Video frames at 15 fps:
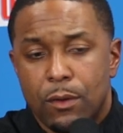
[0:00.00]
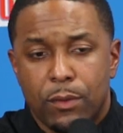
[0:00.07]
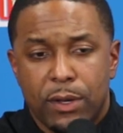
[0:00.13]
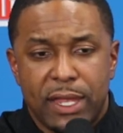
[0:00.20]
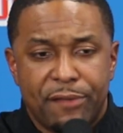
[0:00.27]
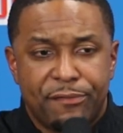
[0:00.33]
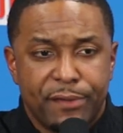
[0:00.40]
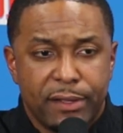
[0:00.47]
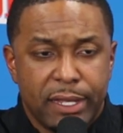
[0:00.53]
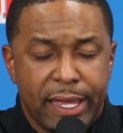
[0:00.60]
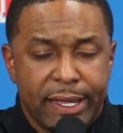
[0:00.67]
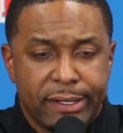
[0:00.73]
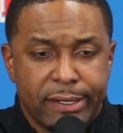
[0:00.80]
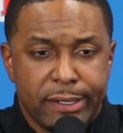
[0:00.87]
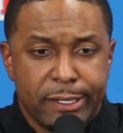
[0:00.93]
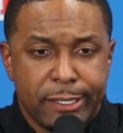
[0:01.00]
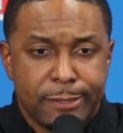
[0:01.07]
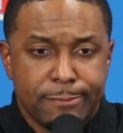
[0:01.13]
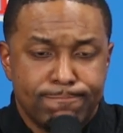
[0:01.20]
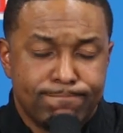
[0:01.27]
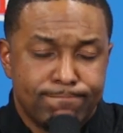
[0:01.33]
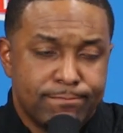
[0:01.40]
Well, I feel like,
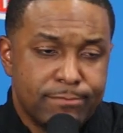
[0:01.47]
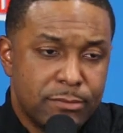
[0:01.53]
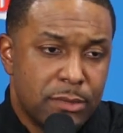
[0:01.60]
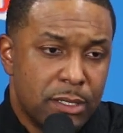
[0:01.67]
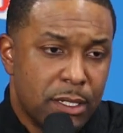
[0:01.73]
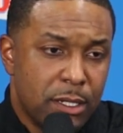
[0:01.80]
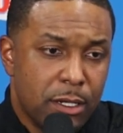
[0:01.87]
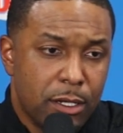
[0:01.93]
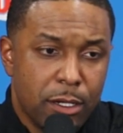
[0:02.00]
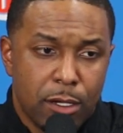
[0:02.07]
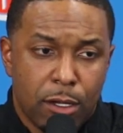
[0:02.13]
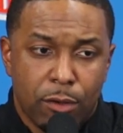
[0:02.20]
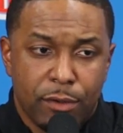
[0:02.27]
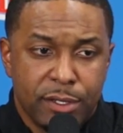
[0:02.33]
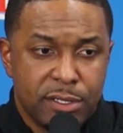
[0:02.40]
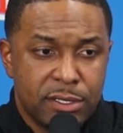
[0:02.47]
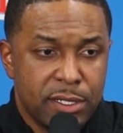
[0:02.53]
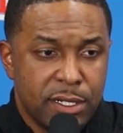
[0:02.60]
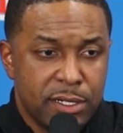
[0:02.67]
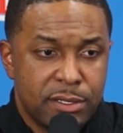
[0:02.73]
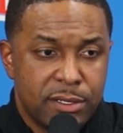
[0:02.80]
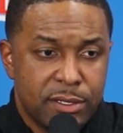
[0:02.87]
you know,
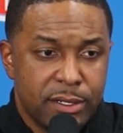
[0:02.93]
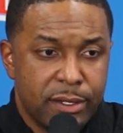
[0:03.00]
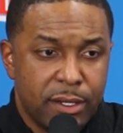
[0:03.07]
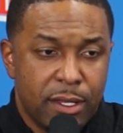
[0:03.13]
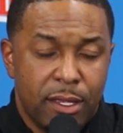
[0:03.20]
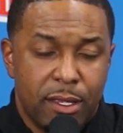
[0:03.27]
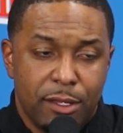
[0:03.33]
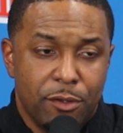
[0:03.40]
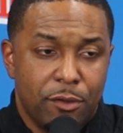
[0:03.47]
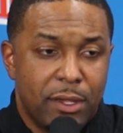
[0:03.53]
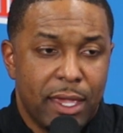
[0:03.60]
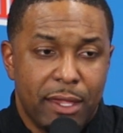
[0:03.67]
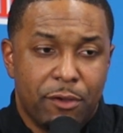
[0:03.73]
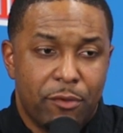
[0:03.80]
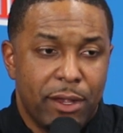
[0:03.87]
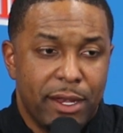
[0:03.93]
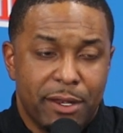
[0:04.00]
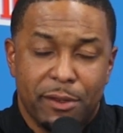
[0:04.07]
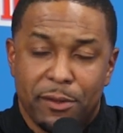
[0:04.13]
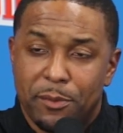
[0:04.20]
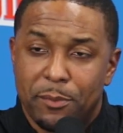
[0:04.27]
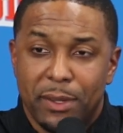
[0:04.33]
it's you can't
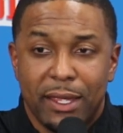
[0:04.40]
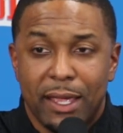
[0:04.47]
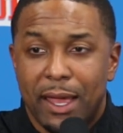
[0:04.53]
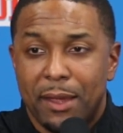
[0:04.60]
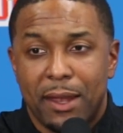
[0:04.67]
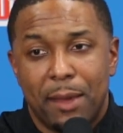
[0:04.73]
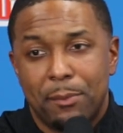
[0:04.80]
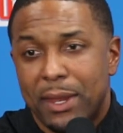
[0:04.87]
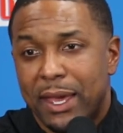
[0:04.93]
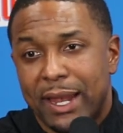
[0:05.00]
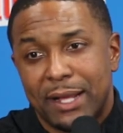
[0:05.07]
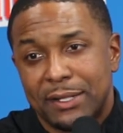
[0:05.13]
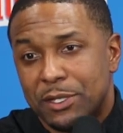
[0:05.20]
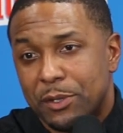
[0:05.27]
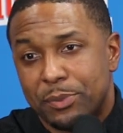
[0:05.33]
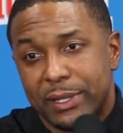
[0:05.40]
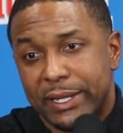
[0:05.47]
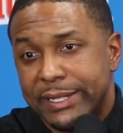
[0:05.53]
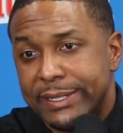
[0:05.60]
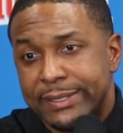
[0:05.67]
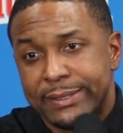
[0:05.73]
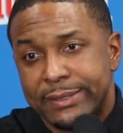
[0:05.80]
credit it to me. I'm not out there
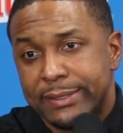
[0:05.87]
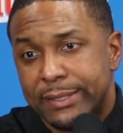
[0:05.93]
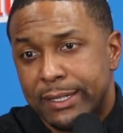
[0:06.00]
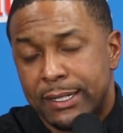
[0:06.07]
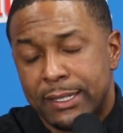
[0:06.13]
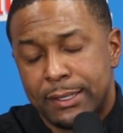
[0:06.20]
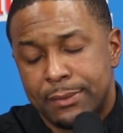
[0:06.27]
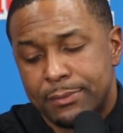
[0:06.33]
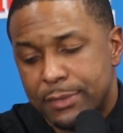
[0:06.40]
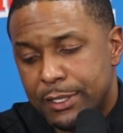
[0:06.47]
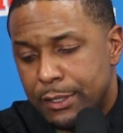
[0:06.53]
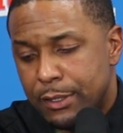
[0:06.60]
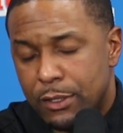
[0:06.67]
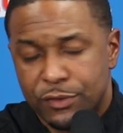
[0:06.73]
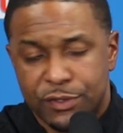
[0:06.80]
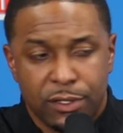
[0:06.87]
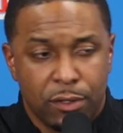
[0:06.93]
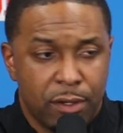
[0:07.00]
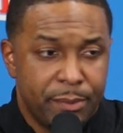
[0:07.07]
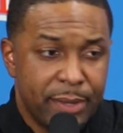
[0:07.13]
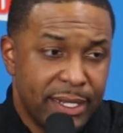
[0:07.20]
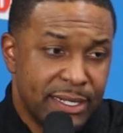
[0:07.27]
playing, you know.
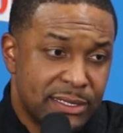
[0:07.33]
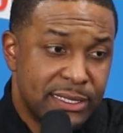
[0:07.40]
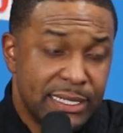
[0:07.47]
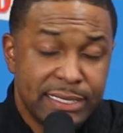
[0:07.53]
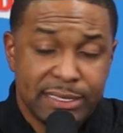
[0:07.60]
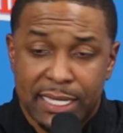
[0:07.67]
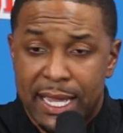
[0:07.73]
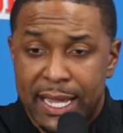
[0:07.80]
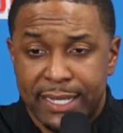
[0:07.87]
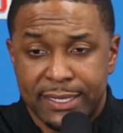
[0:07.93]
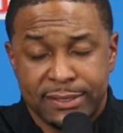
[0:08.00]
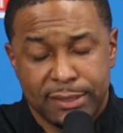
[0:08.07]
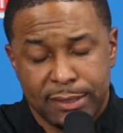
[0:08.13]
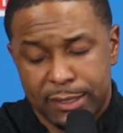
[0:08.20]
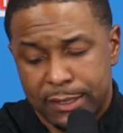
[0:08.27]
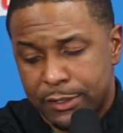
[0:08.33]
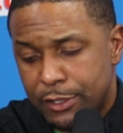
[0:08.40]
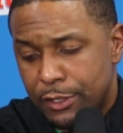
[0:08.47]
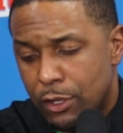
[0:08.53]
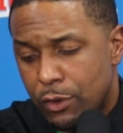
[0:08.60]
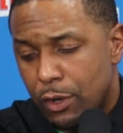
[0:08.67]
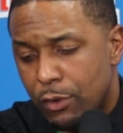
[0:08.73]
So, I mean, it's these guys.
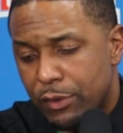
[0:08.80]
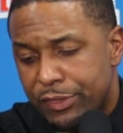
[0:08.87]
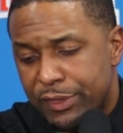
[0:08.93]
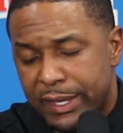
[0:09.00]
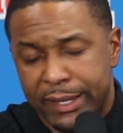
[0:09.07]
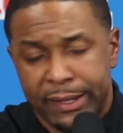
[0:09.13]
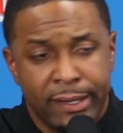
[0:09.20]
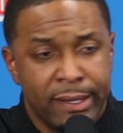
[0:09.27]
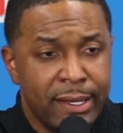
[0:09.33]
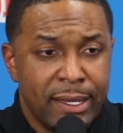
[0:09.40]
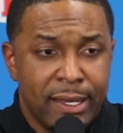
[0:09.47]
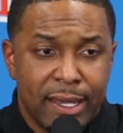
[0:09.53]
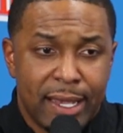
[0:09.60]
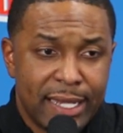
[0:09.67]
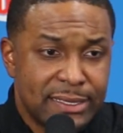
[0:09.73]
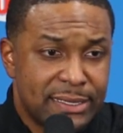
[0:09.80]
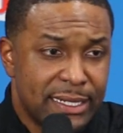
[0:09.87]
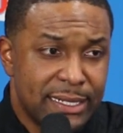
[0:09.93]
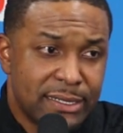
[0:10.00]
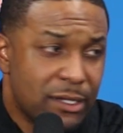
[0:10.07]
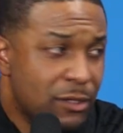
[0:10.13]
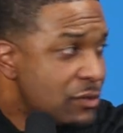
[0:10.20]
You know, the only thing I
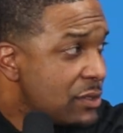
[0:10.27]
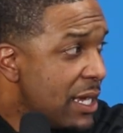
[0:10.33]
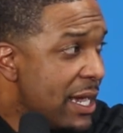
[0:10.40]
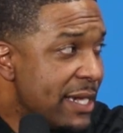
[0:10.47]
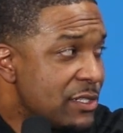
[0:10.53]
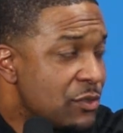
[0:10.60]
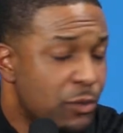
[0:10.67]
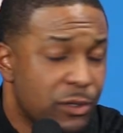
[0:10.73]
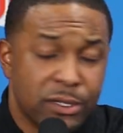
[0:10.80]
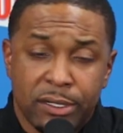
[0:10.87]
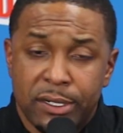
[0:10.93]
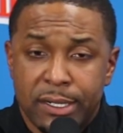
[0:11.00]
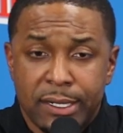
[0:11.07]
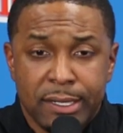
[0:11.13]
said to those guys were